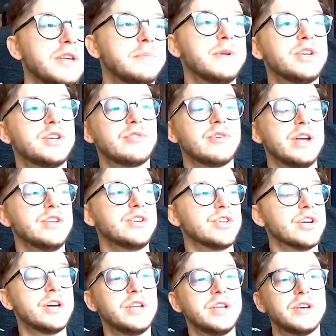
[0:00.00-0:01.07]
it's been a strange
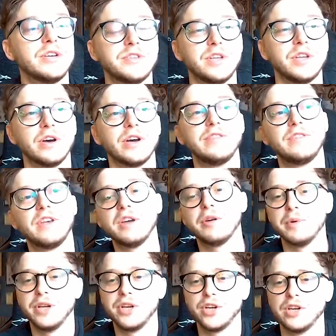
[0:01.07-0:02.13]
journey because the idea
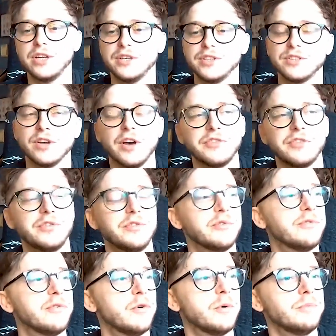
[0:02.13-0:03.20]
initially started to
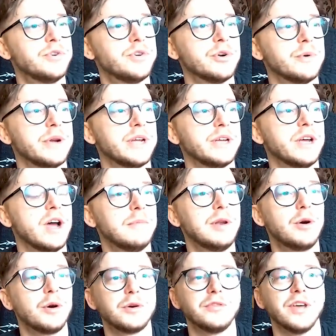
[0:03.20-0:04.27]
form during
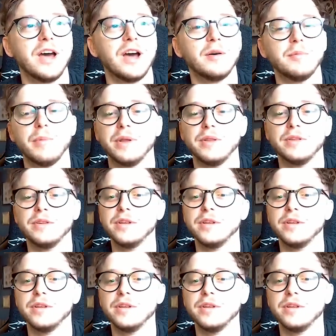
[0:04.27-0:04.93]
lockdown when,